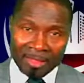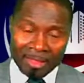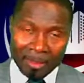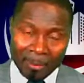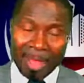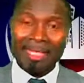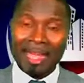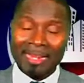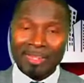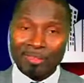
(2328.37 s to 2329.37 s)
the one
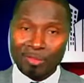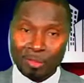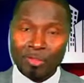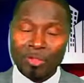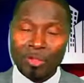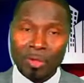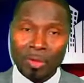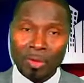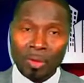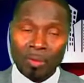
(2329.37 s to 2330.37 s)
that is not
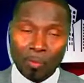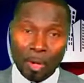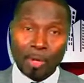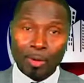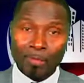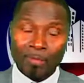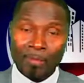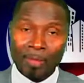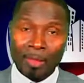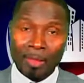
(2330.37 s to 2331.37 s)
well off,
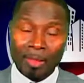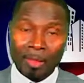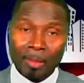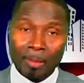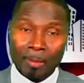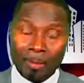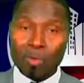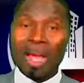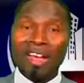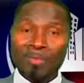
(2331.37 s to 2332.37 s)

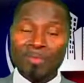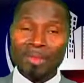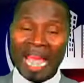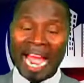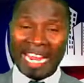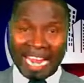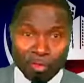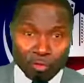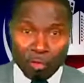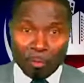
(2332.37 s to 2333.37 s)
who has been
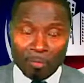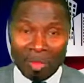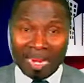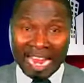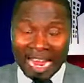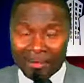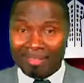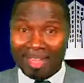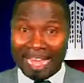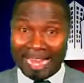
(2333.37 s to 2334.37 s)
accustomed to the
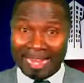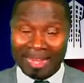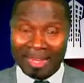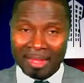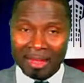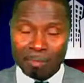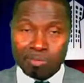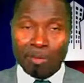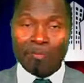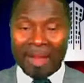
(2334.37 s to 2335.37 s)
lifestyle
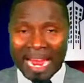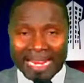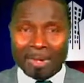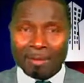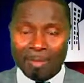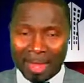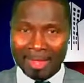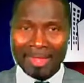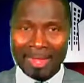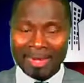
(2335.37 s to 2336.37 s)
provided
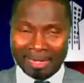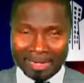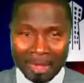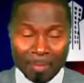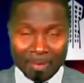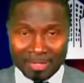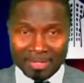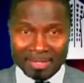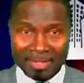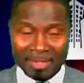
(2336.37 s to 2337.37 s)
by the other
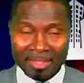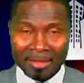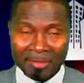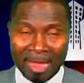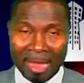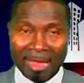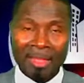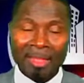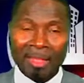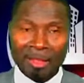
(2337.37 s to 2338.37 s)
party, by
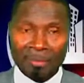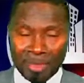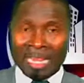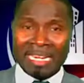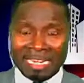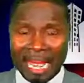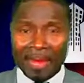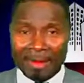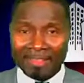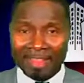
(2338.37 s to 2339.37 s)
being in
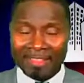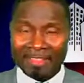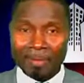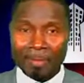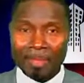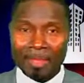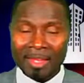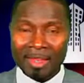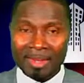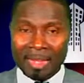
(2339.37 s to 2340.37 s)
that relationship,
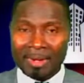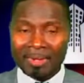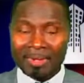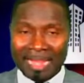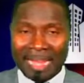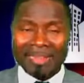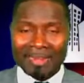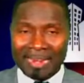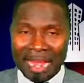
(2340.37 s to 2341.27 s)
then that